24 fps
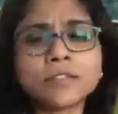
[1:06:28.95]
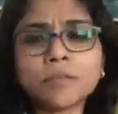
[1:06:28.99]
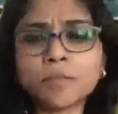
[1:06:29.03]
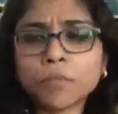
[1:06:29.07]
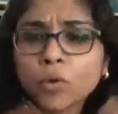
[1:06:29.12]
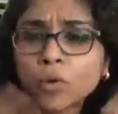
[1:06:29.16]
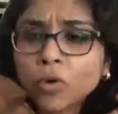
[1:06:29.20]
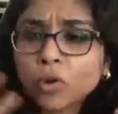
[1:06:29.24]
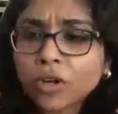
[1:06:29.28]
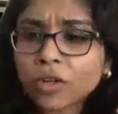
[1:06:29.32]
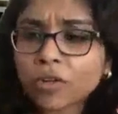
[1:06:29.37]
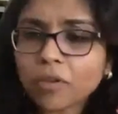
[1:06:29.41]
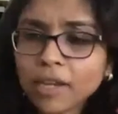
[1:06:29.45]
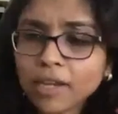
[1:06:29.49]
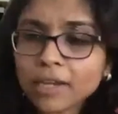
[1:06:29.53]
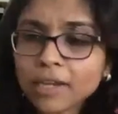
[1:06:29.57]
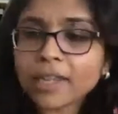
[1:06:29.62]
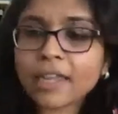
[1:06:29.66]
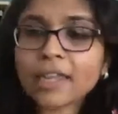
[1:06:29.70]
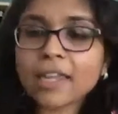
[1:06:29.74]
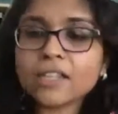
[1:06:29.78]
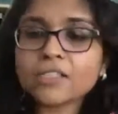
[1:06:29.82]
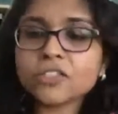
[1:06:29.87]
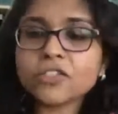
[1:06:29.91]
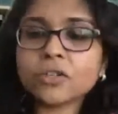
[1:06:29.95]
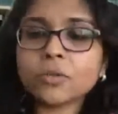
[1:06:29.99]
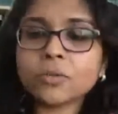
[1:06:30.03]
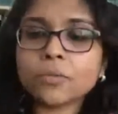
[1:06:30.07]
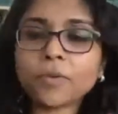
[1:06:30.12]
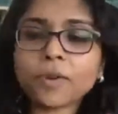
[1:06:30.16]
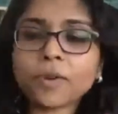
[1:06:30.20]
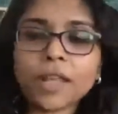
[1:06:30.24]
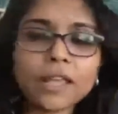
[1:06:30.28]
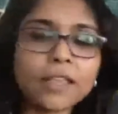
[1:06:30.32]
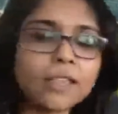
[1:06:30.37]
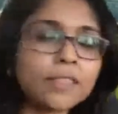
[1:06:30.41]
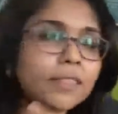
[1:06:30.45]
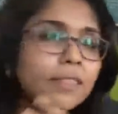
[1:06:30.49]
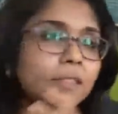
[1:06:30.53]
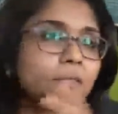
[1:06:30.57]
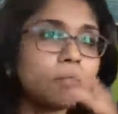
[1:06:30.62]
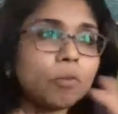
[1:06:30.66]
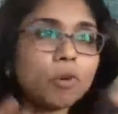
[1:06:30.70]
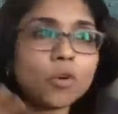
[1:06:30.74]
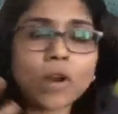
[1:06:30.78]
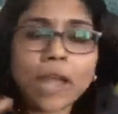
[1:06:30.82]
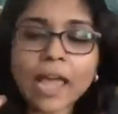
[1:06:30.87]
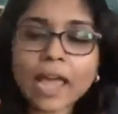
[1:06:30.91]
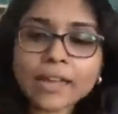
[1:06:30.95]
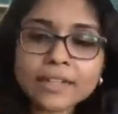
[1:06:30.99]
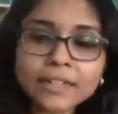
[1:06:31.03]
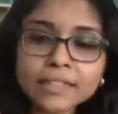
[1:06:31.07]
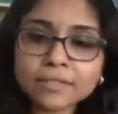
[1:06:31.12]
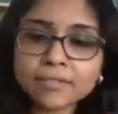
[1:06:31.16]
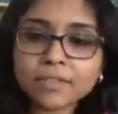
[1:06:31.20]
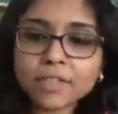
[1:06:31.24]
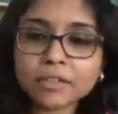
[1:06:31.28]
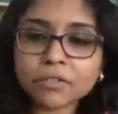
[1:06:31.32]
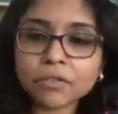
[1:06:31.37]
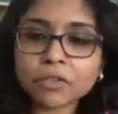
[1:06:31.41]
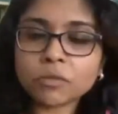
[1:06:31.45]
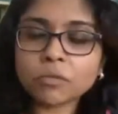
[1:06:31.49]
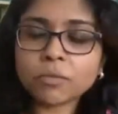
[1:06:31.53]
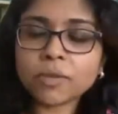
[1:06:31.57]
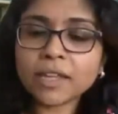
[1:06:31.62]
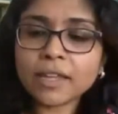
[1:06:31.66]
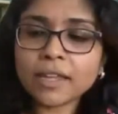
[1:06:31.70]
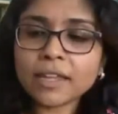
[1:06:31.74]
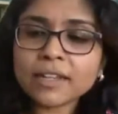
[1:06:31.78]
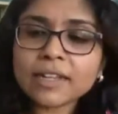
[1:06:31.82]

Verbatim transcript: the more you engage your brain, the more active it would be,